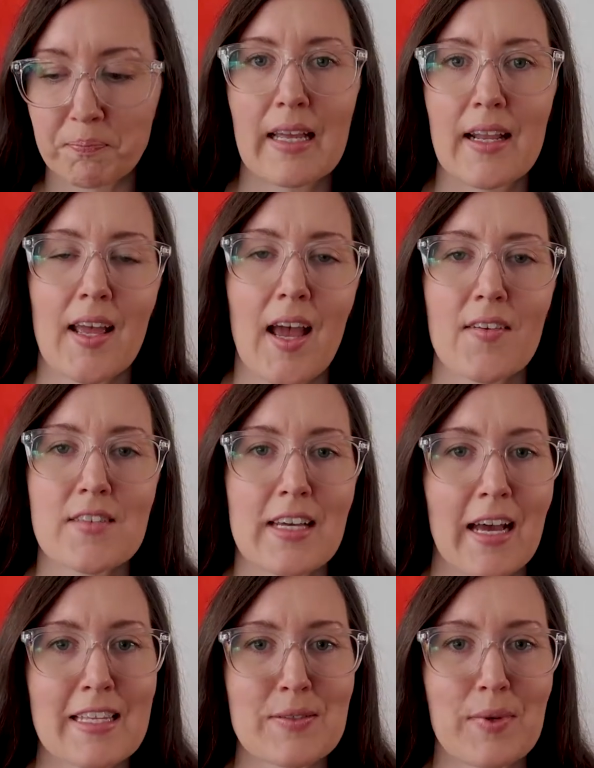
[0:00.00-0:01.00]
And I have to
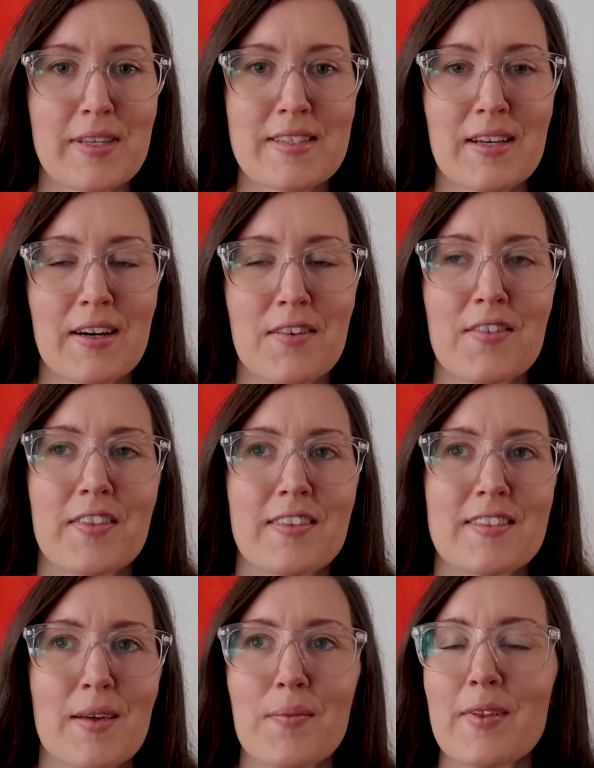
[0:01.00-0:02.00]
ask myself
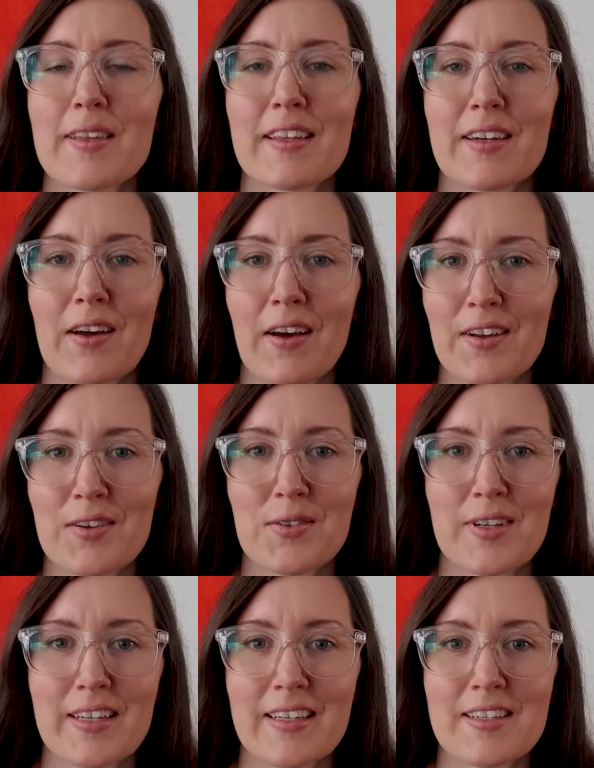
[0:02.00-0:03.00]
something that
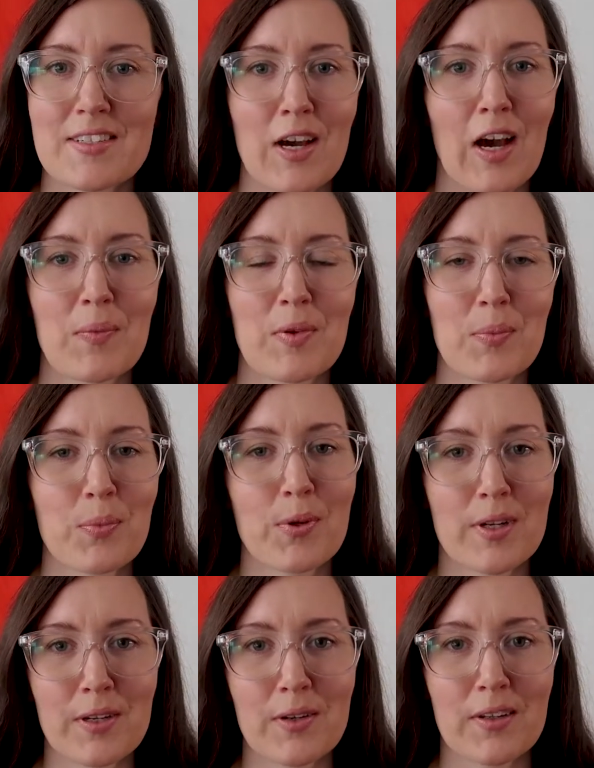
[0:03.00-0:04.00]
Andre taught me
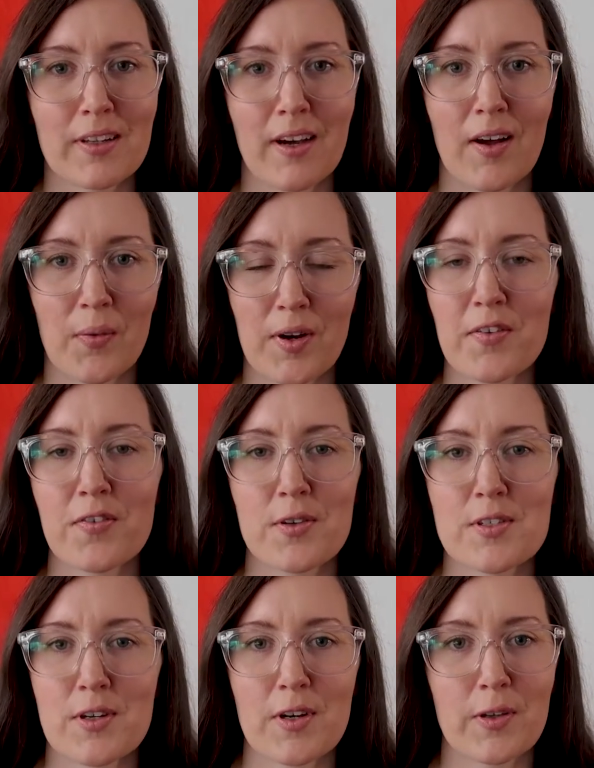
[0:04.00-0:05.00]
pretty early on when I
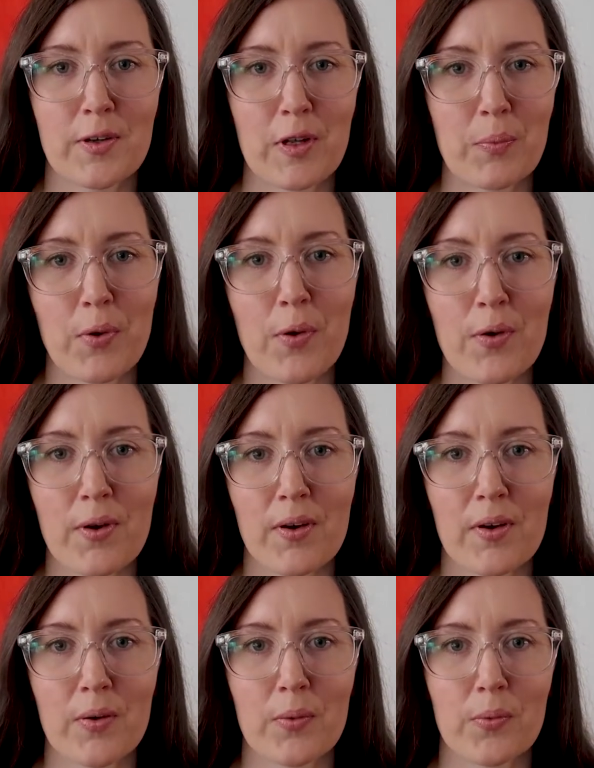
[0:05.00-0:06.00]
first started learning
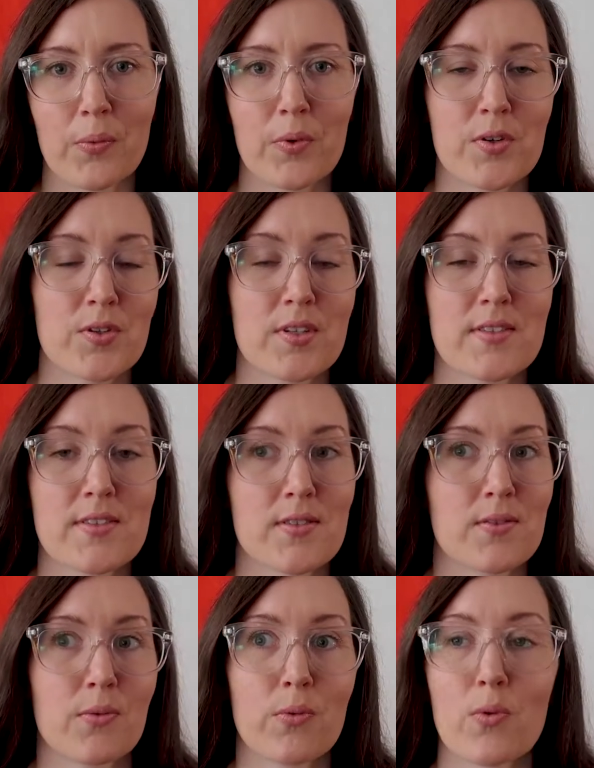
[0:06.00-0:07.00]
poker, which is
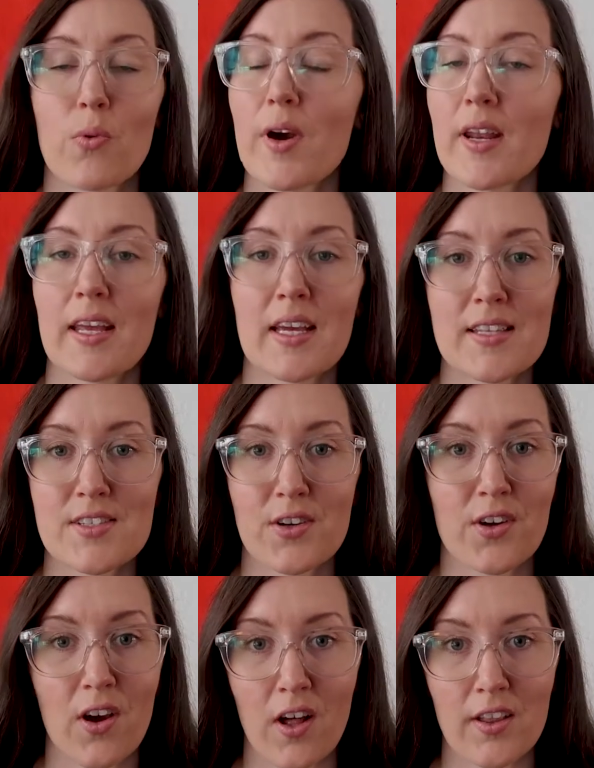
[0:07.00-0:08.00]
what hands are
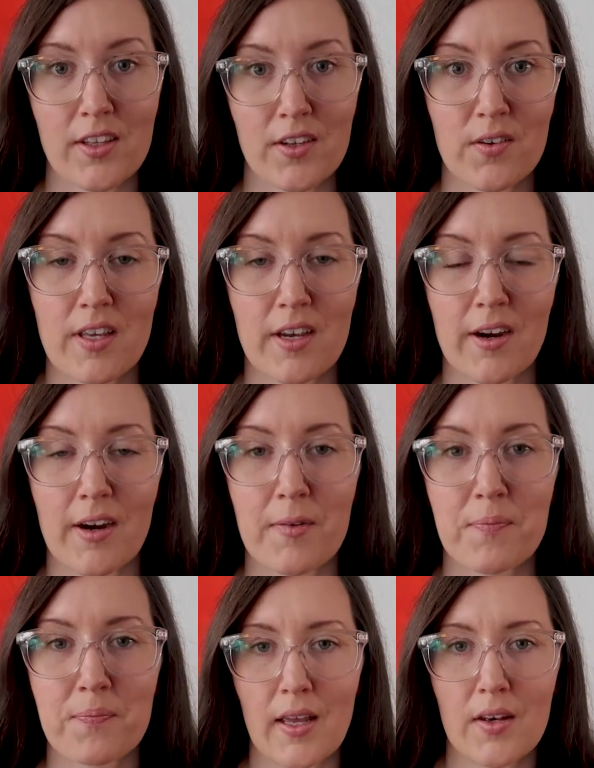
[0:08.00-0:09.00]
calling you
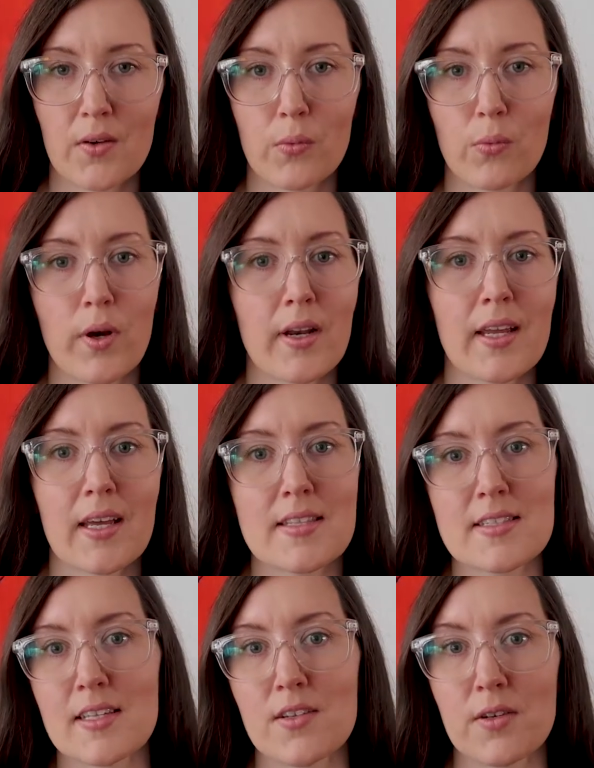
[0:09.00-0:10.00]
here and what
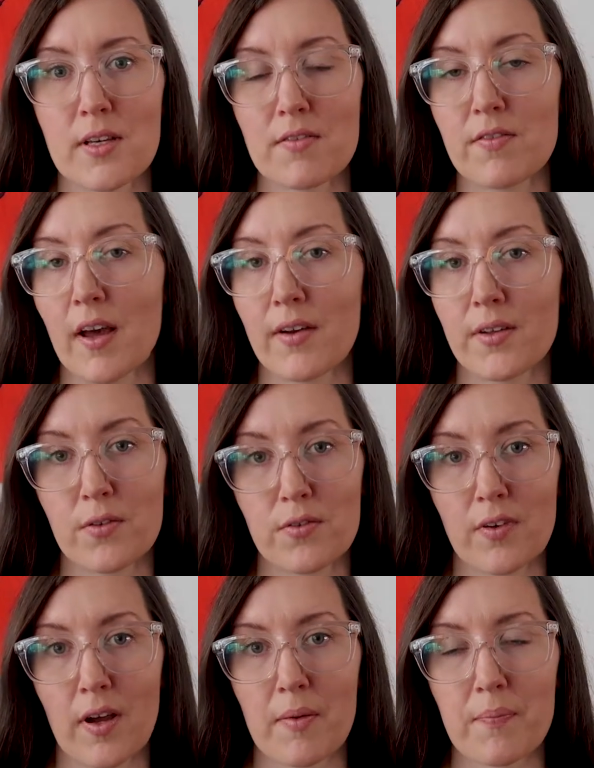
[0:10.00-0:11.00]
hands can you get value
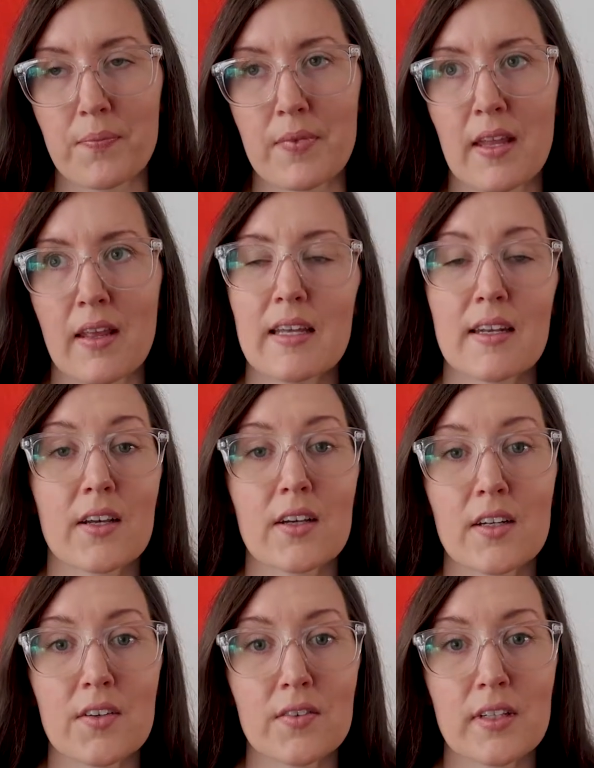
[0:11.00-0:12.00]
from? And I
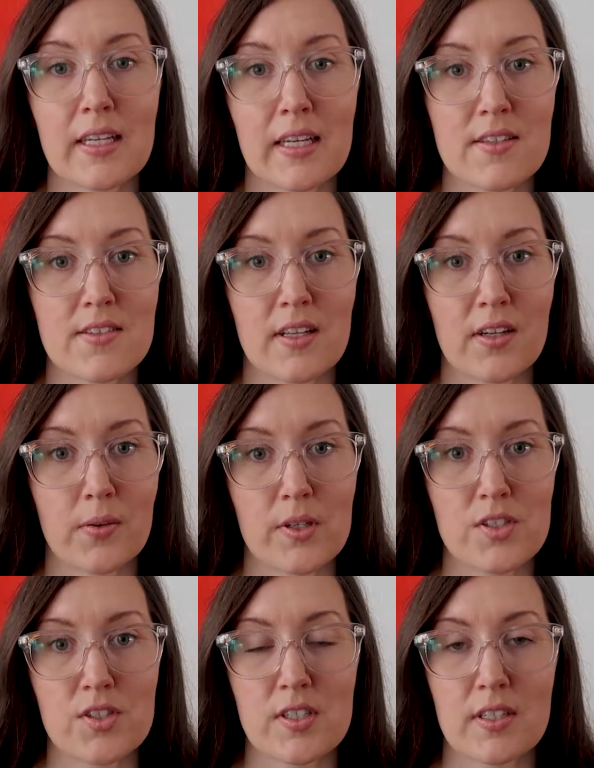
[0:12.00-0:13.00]
couldn't really answer that
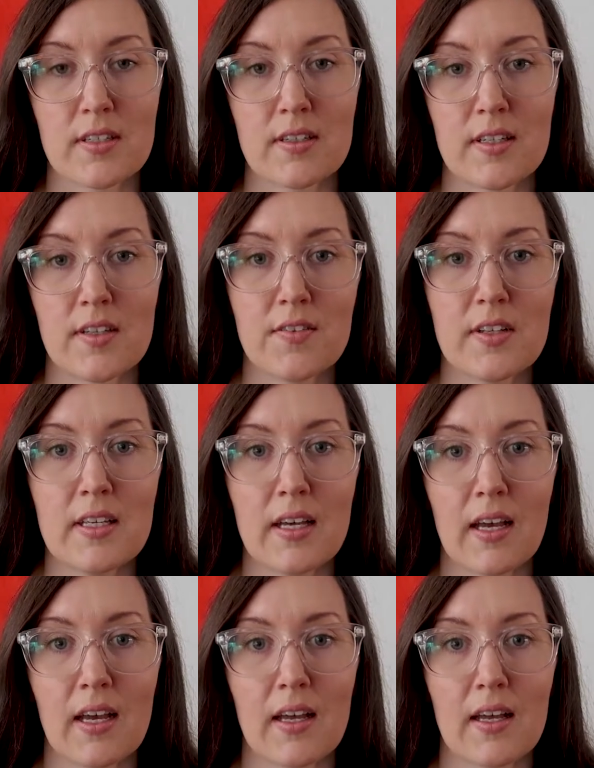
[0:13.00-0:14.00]
question. If he
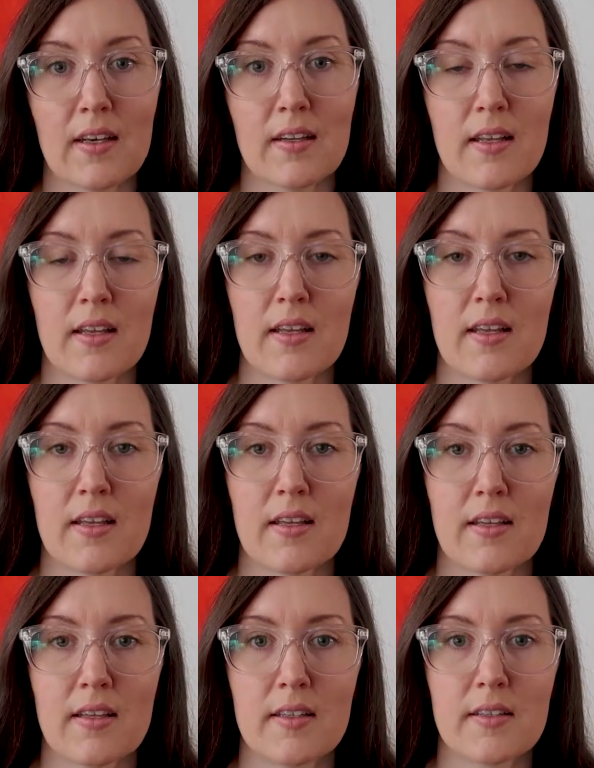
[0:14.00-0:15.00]
had
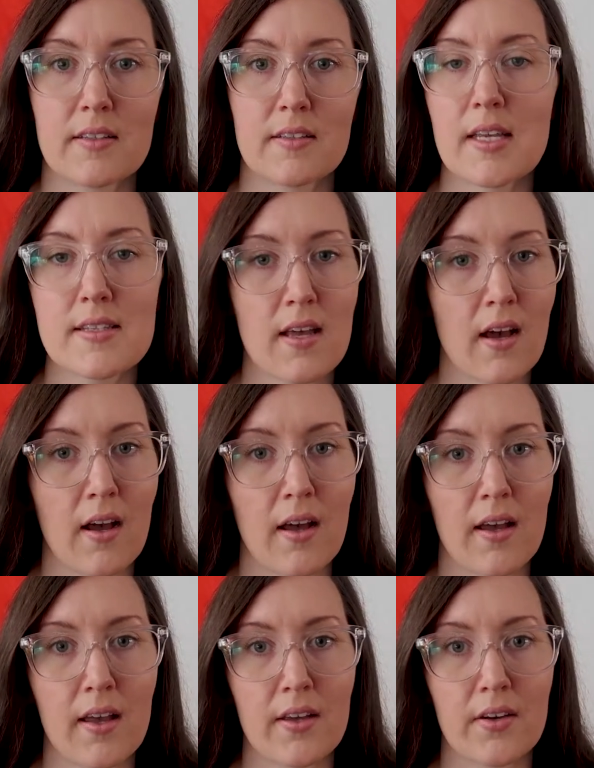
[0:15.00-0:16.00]
a ace
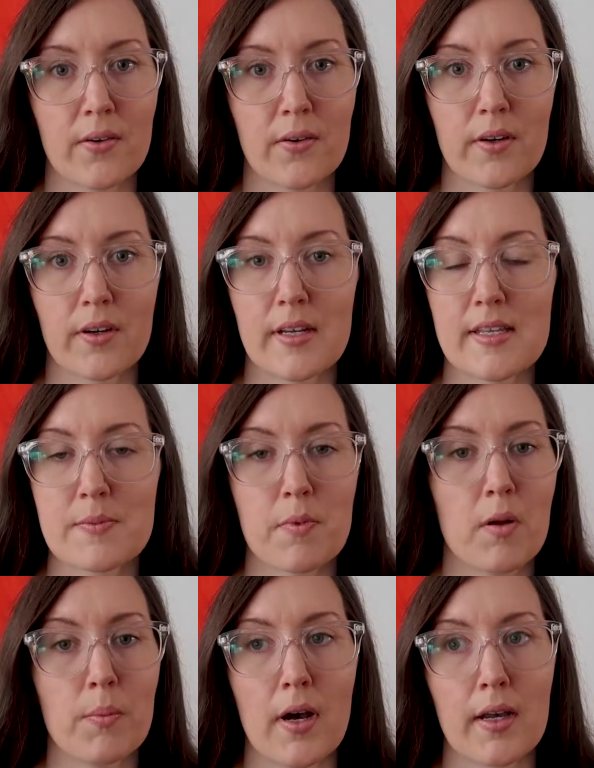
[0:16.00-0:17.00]
high or a
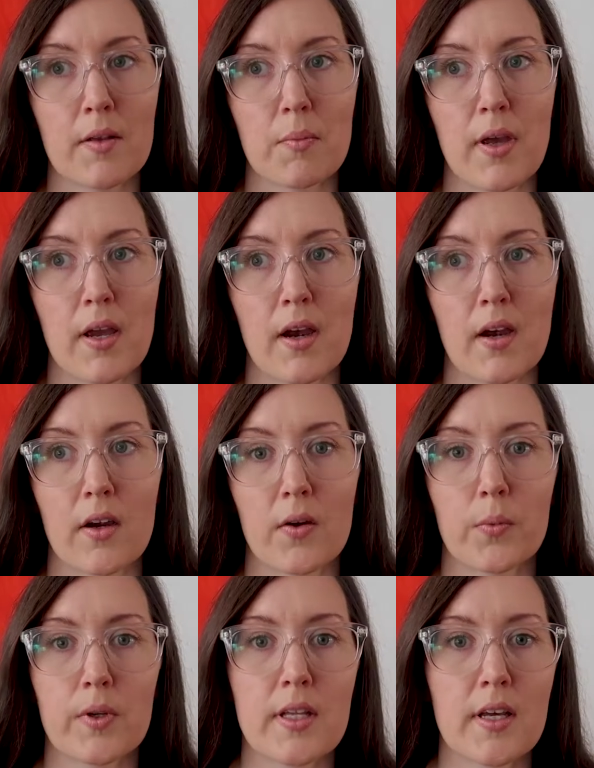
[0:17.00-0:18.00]
small pocket pair,
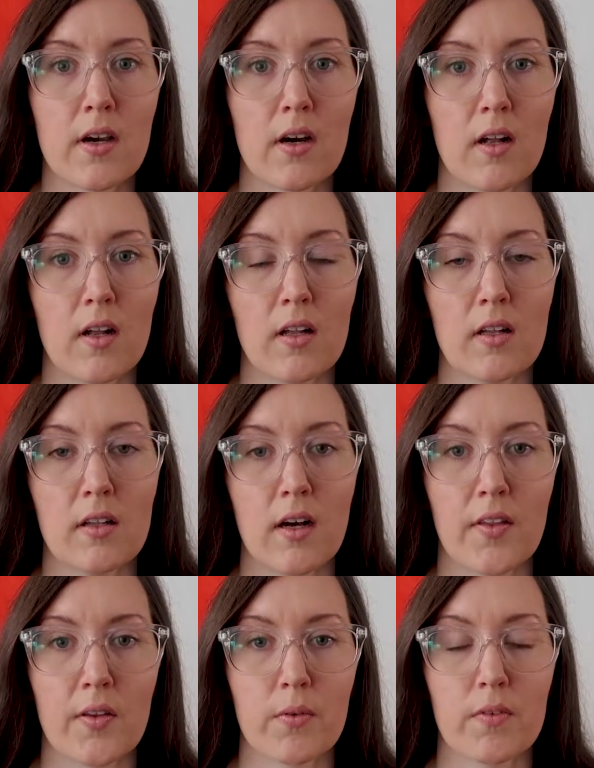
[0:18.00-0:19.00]
would he call
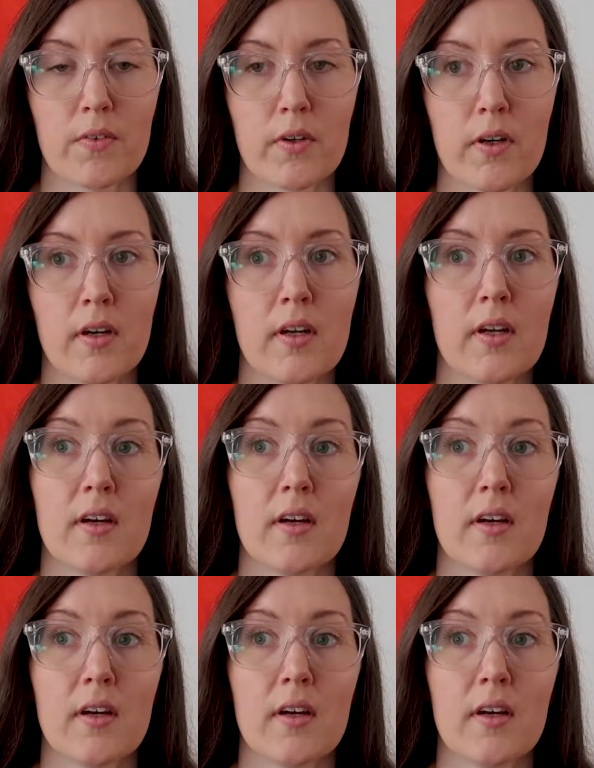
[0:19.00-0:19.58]
on the river?